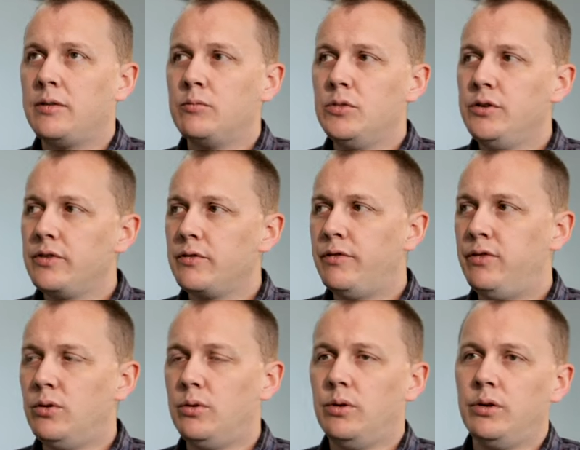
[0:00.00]
think moving
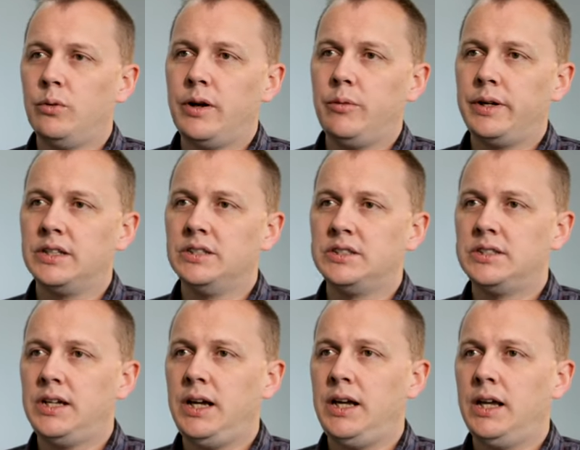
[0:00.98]
forward where we can
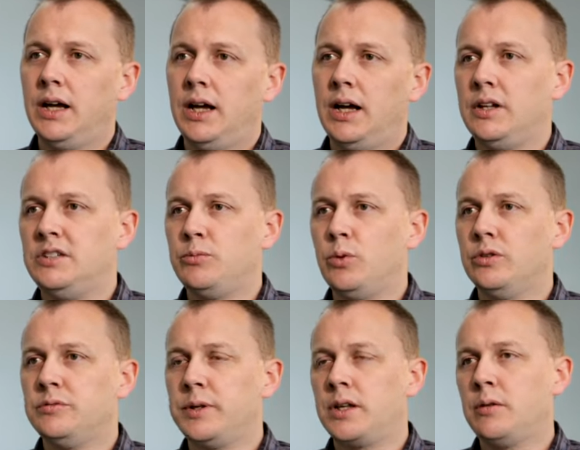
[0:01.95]
see these
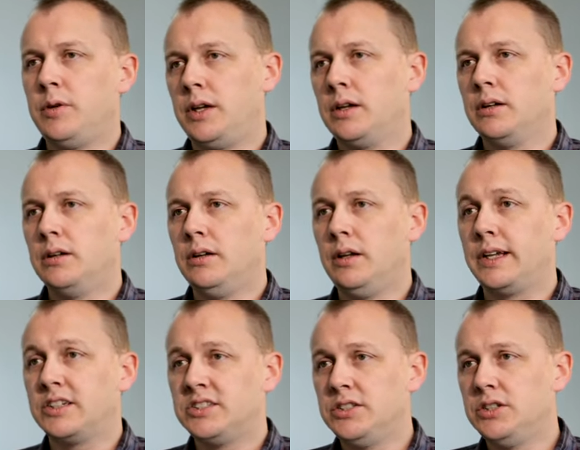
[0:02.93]
boards becoming
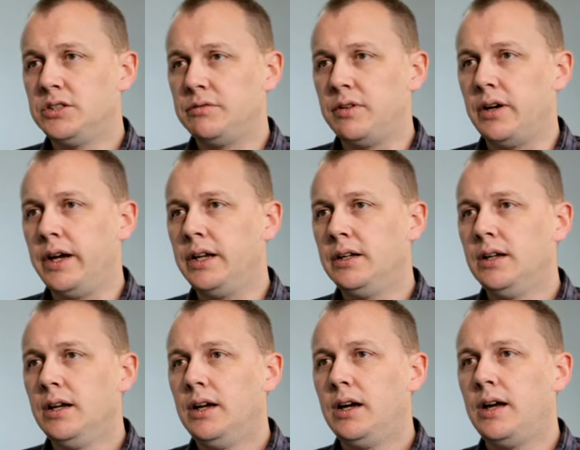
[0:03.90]
Link certified
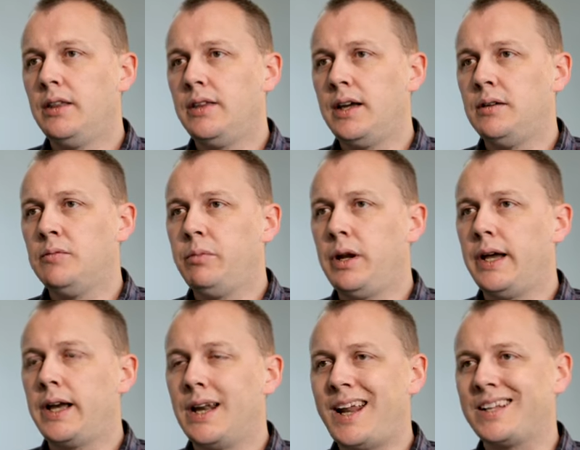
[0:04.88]
and then
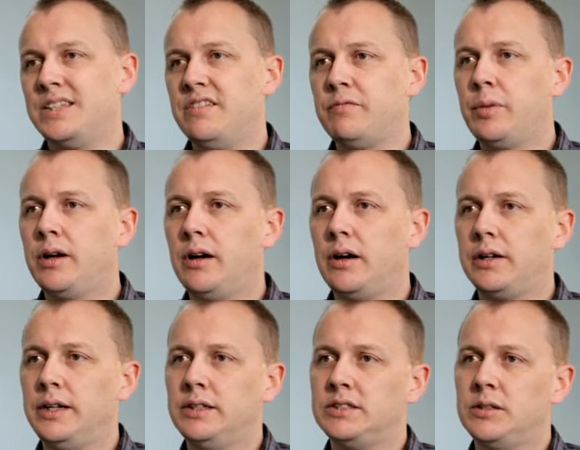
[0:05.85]
playing an active part
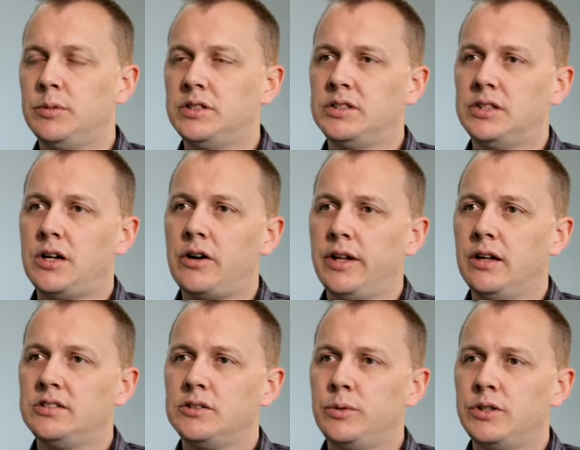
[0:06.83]
in some of the
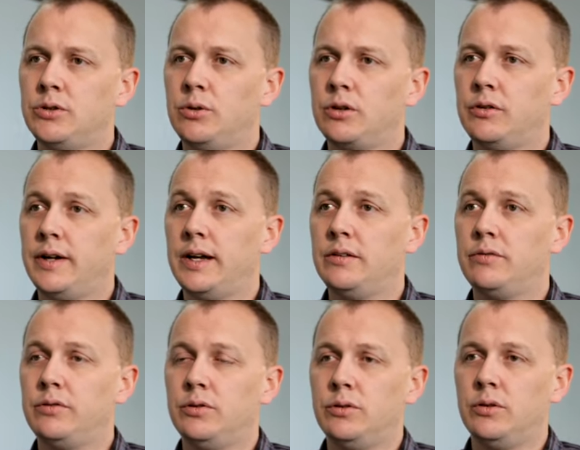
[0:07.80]
scenarios that we talk around
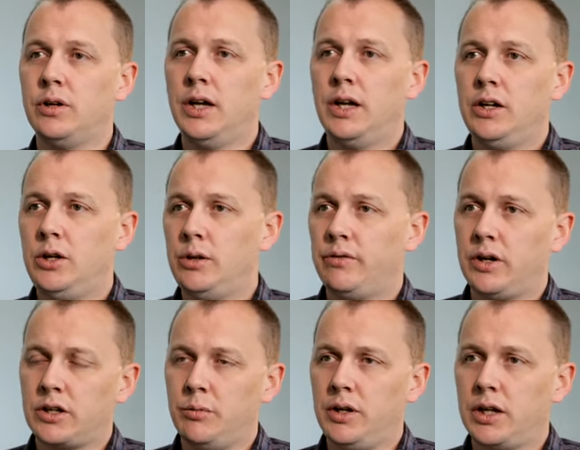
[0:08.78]
for
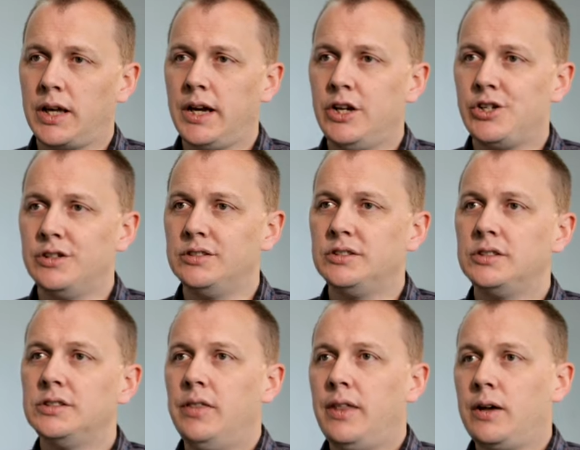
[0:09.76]
unified
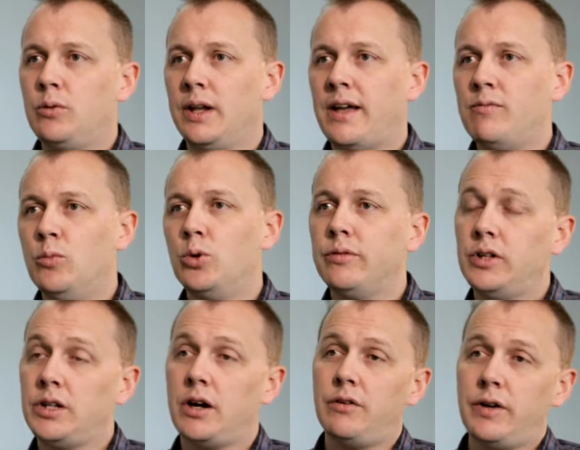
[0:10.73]
communications, they will have more of a
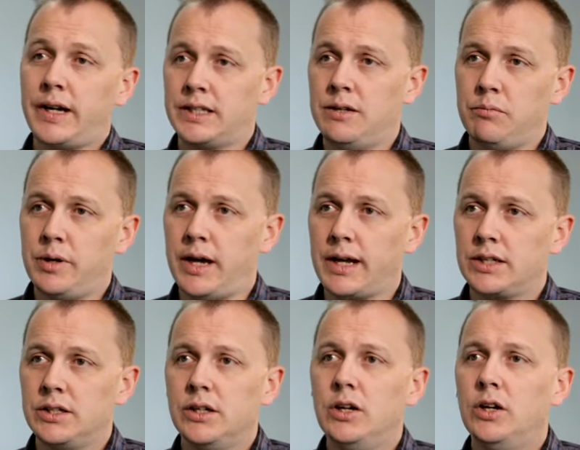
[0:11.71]
direct
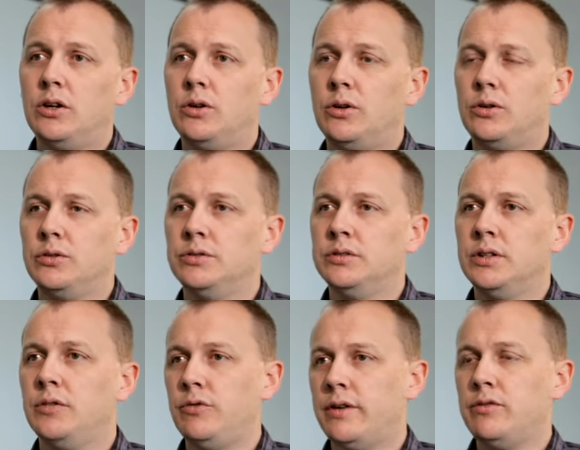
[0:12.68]
impact on
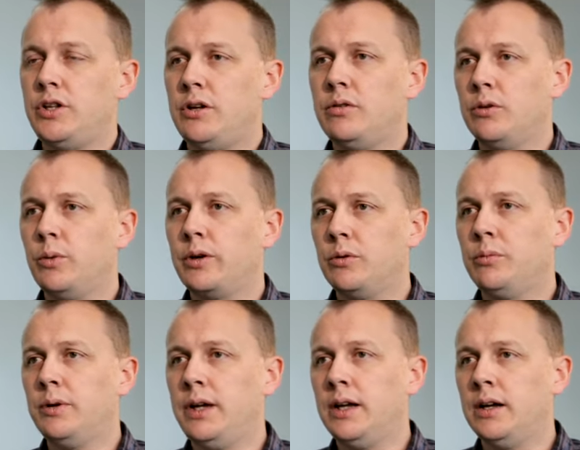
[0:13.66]
revenue that we could
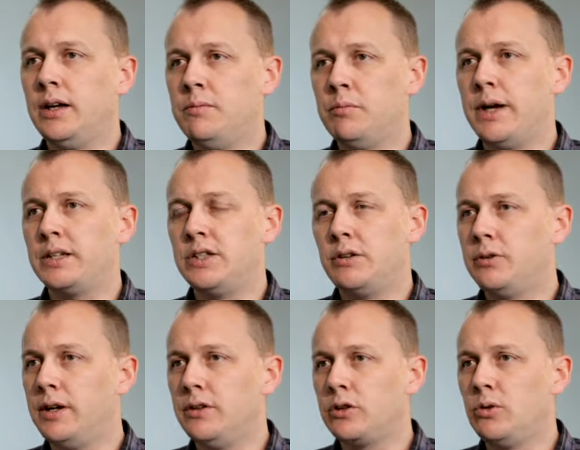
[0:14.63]
be impacting
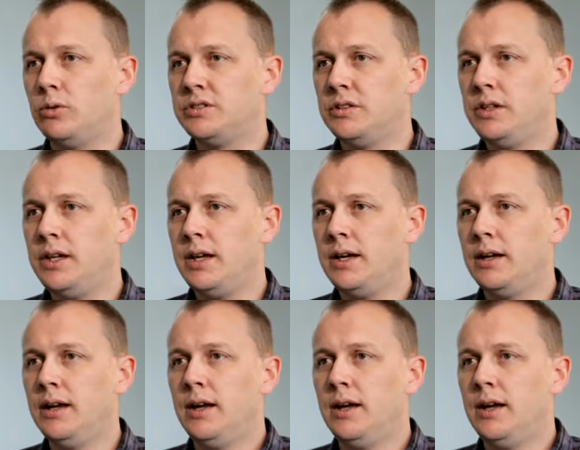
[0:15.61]
throughout the course of the year.